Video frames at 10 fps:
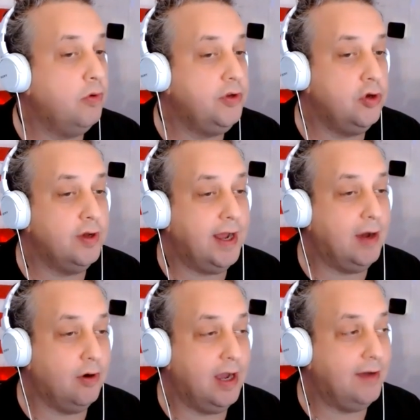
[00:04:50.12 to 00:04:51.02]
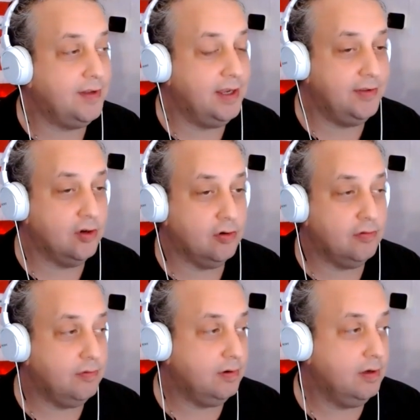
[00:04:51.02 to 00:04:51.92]
You and I will have
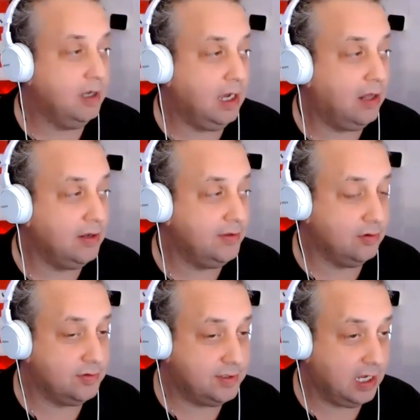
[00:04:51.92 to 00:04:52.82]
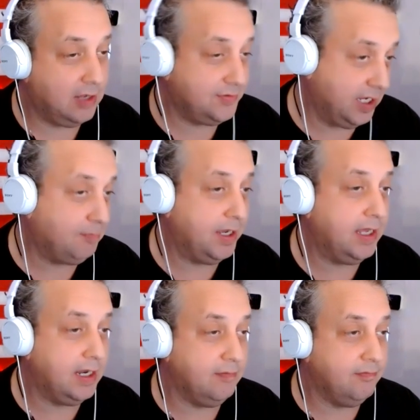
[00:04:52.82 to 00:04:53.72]
to I'll step
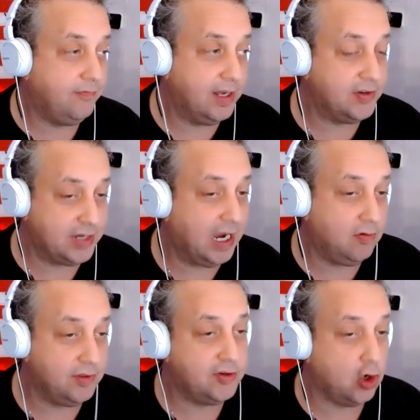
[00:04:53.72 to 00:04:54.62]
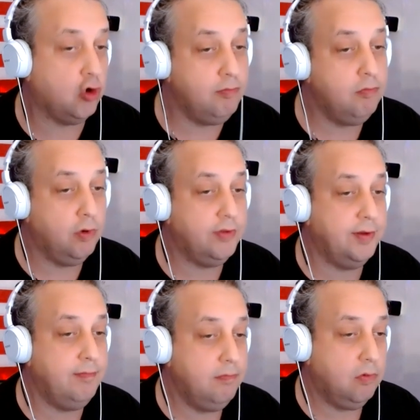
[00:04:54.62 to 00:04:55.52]
in and finish out the term with
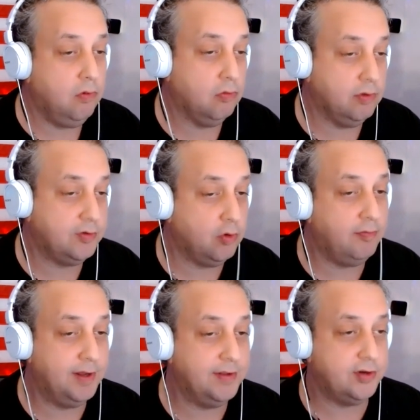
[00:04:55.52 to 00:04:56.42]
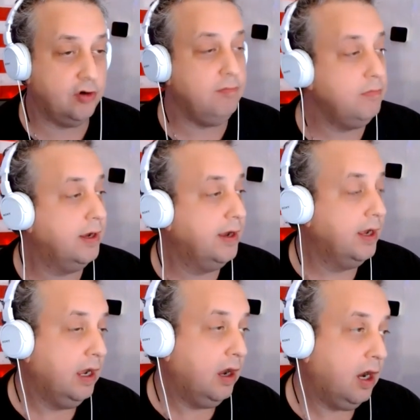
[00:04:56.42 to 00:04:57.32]
them, or the 12-month term
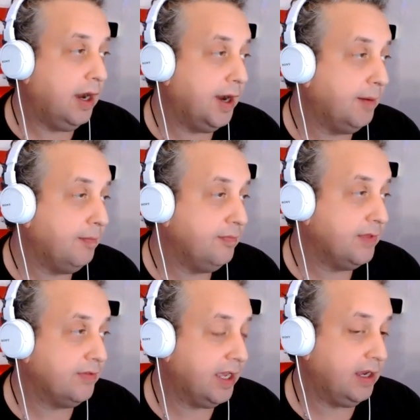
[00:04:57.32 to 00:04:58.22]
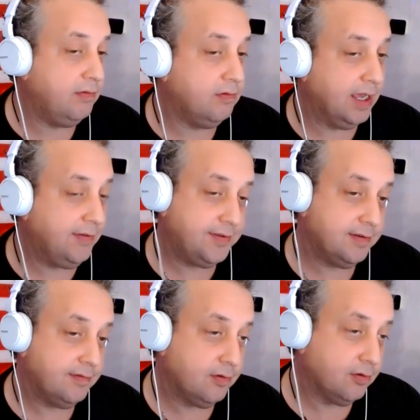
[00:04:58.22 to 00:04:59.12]
that they
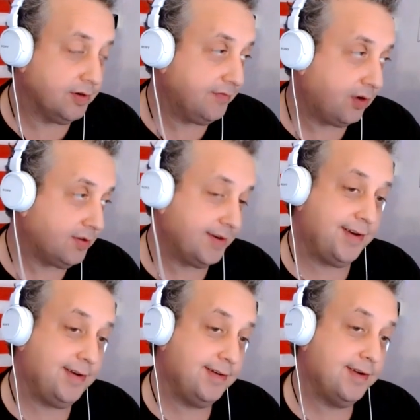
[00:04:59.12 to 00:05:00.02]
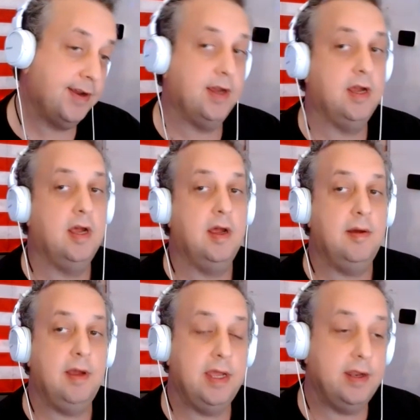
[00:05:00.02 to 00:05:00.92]
left or defaulted on.
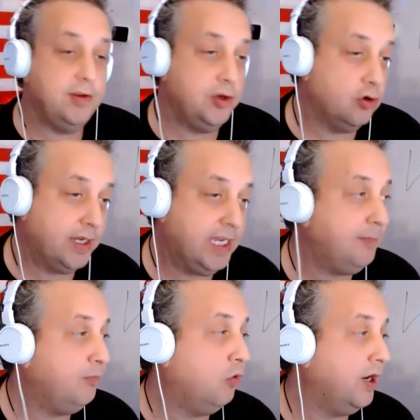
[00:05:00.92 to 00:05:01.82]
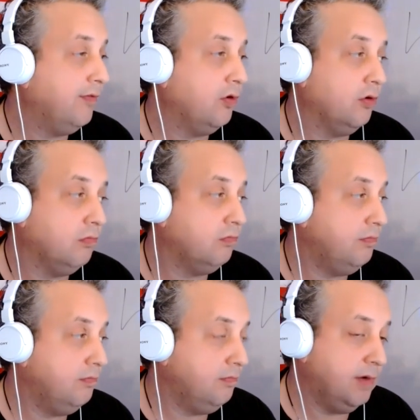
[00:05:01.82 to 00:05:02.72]
and you'll keep whatever
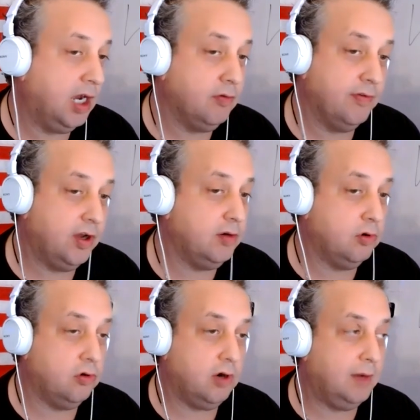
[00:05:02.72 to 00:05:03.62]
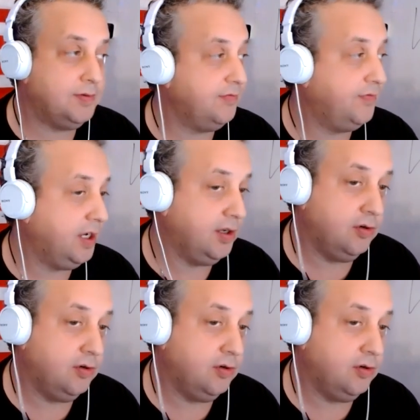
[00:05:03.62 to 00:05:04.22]
non-refundable option fee